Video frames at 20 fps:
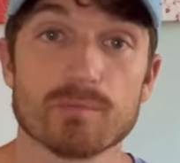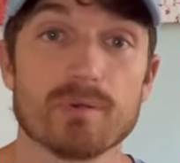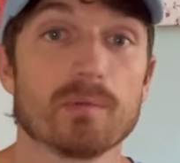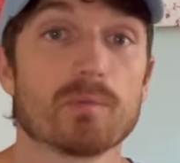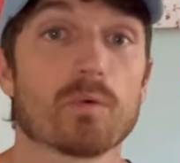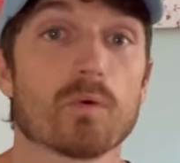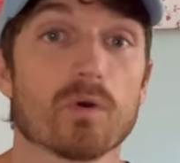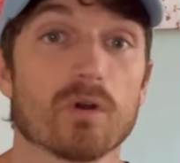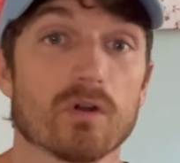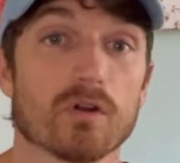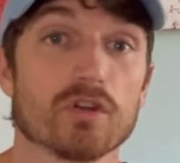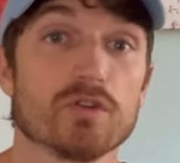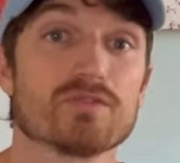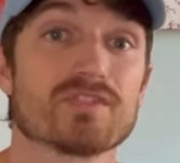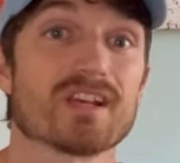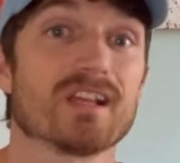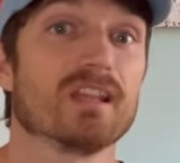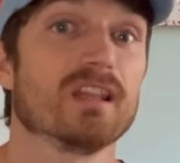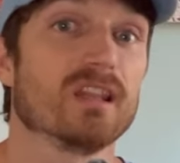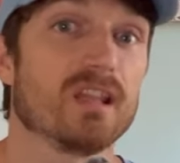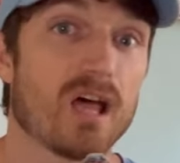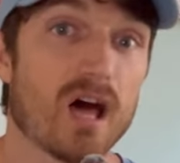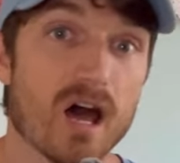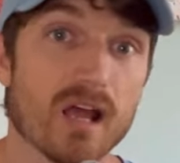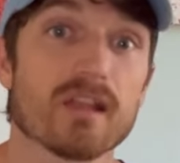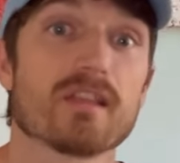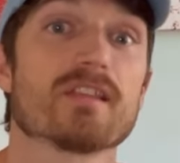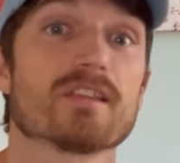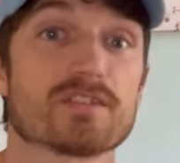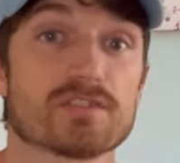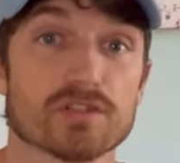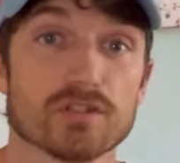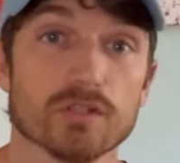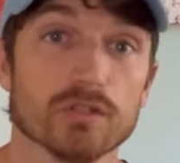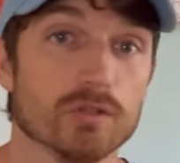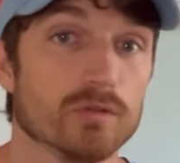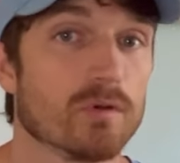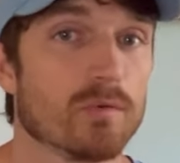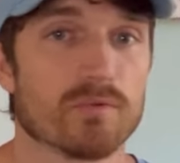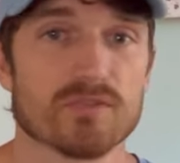people were using a lot of this
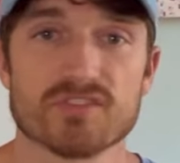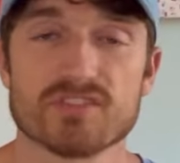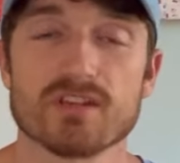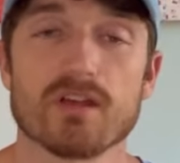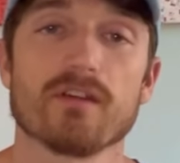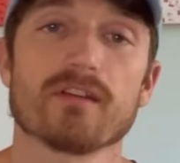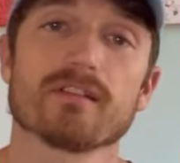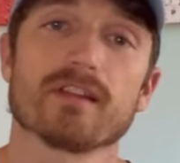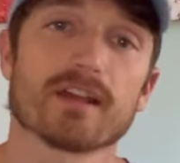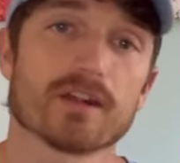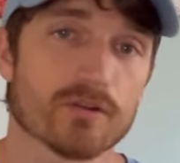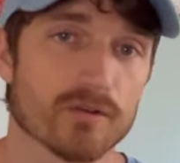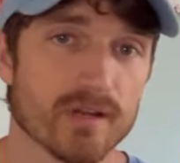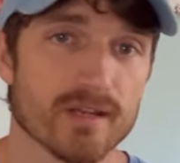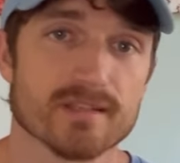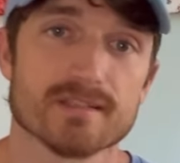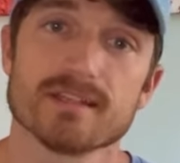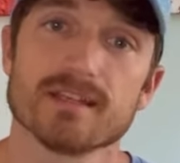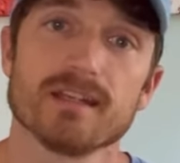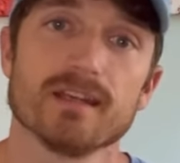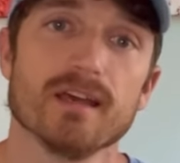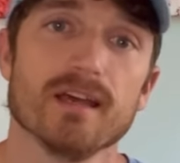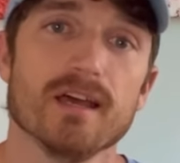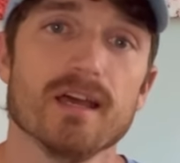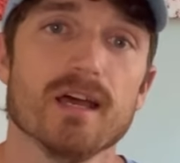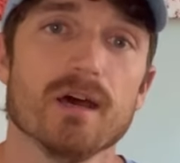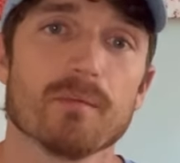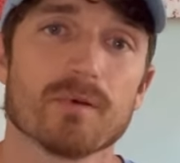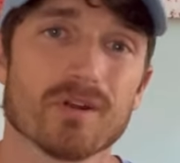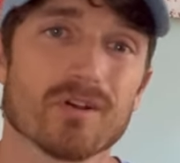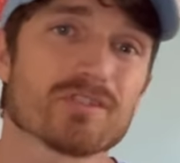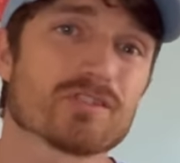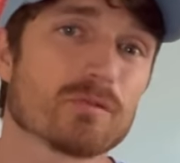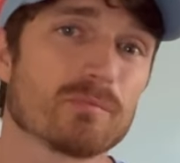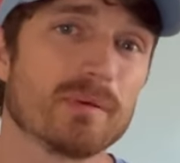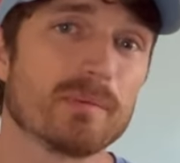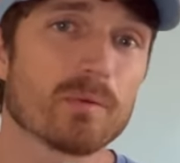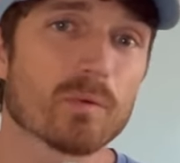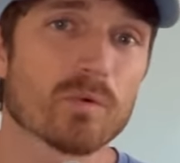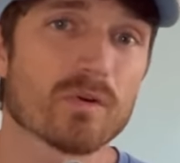glue. It was selling like crazy, but also
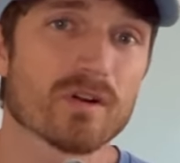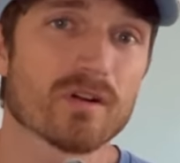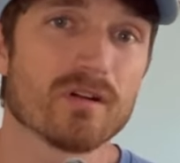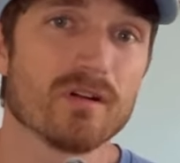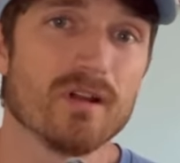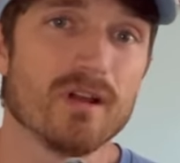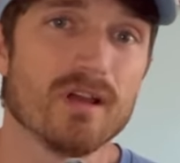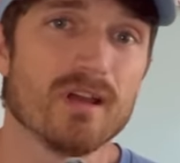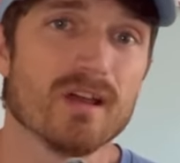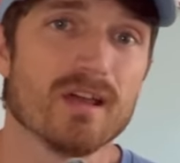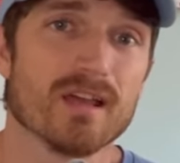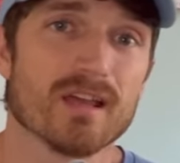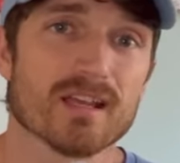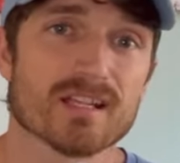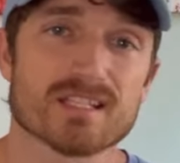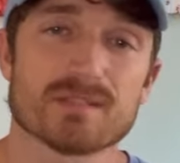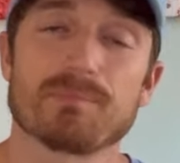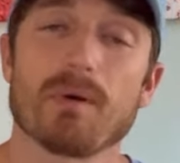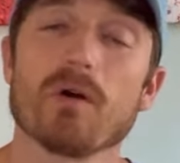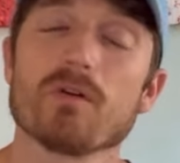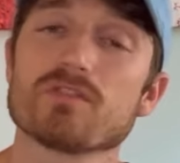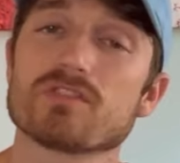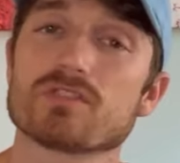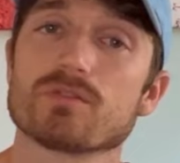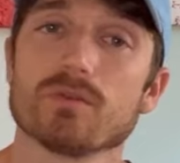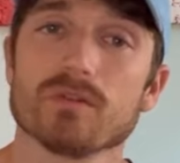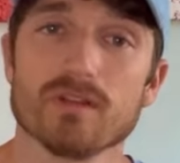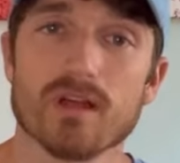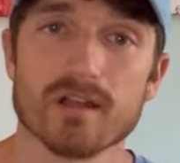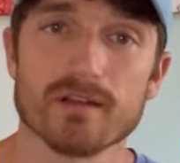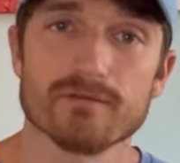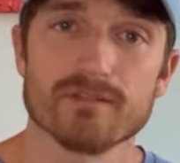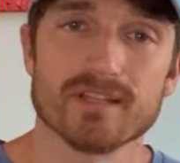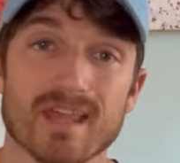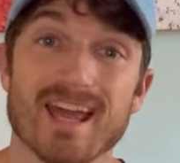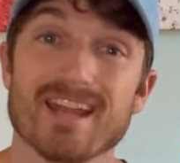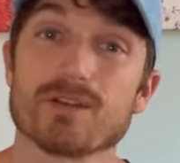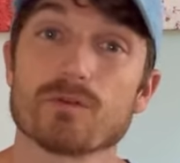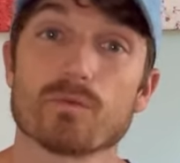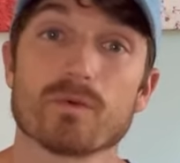people were exposed to a lot of it. They
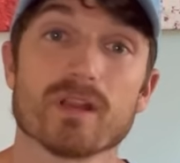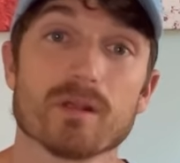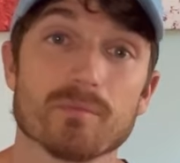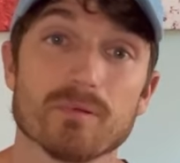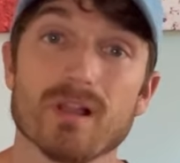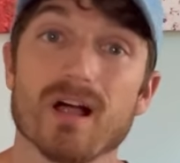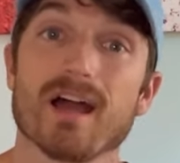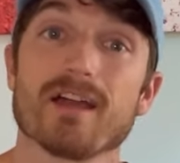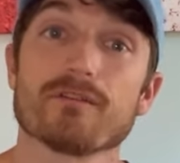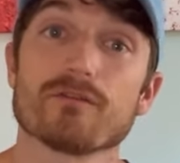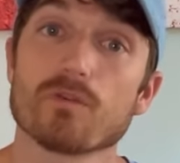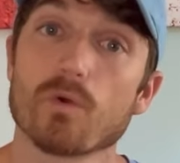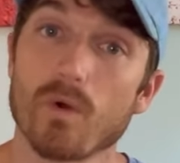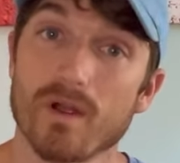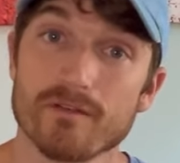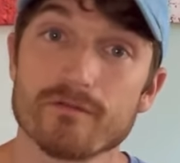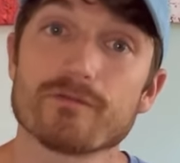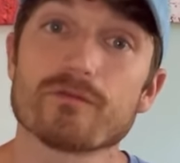had to reapply quite